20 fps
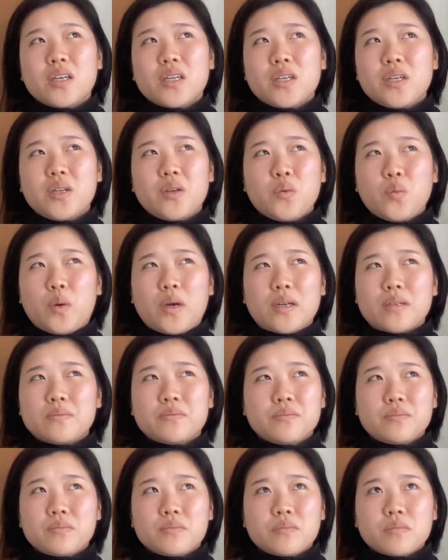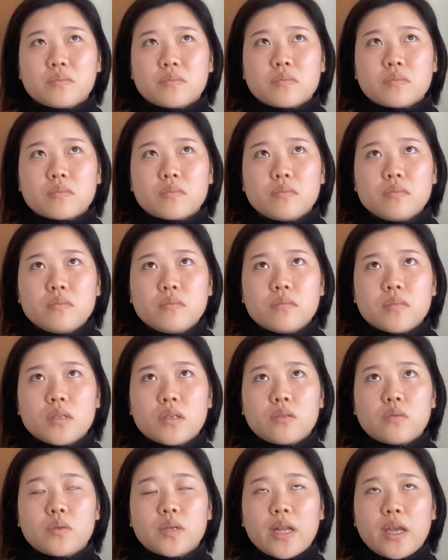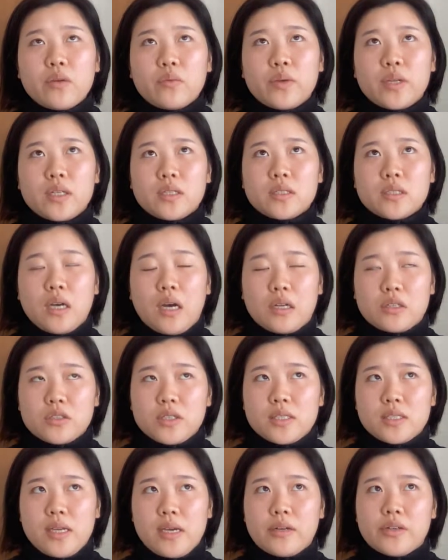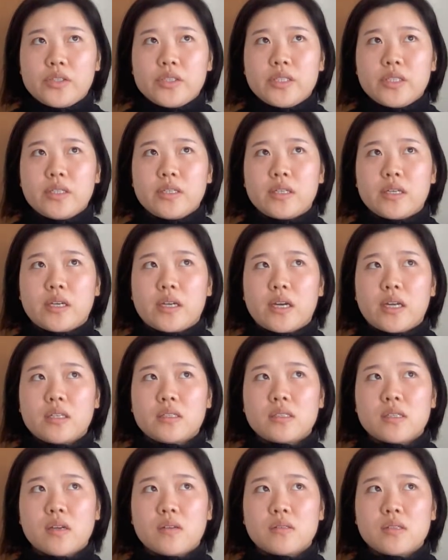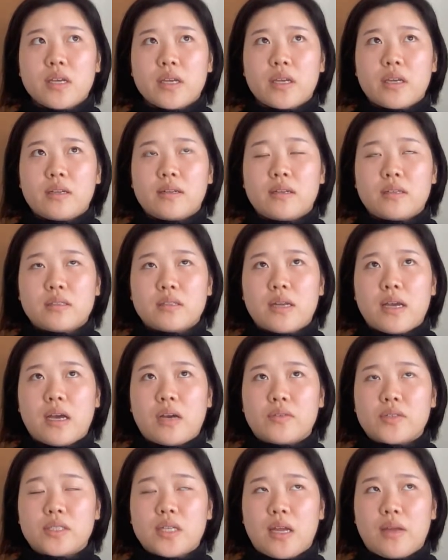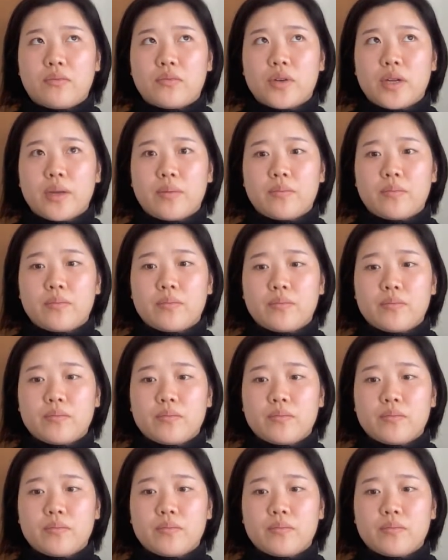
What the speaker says: You know what? When I read into Andre's energy, it kind of sounds like he doesn't have a time frame.